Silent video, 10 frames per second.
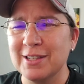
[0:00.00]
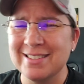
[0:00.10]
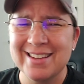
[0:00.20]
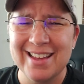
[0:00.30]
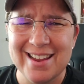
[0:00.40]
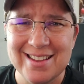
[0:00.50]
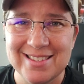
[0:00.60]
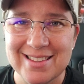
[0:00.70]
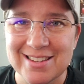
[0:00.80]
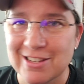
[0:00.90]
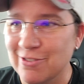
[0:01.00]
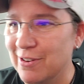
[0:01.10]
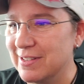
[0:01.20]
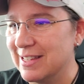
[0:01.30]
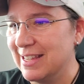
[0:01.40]
let's get into this
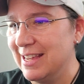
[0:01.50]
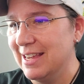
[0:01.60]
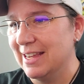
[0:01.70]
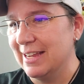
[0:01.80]
critique